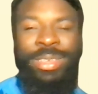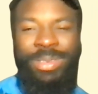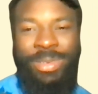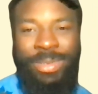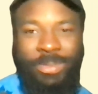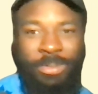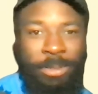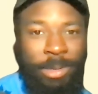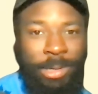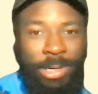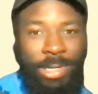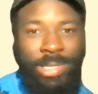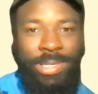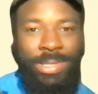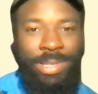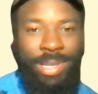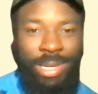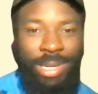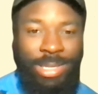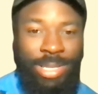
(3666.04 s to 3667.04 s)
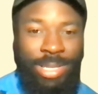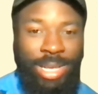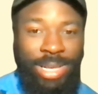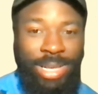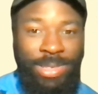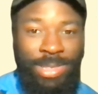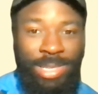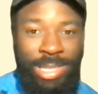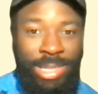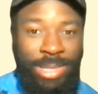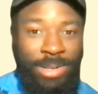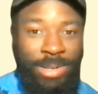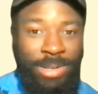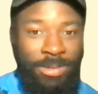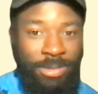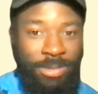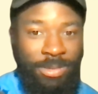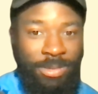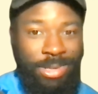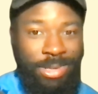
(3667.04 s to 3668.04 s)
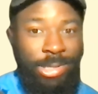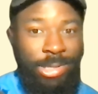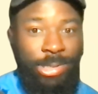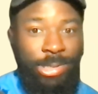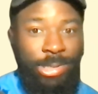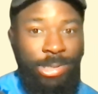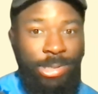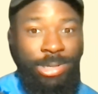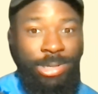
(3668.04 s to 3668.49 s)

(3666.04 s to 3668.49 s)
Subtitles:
but I'm not a fan of Cliff.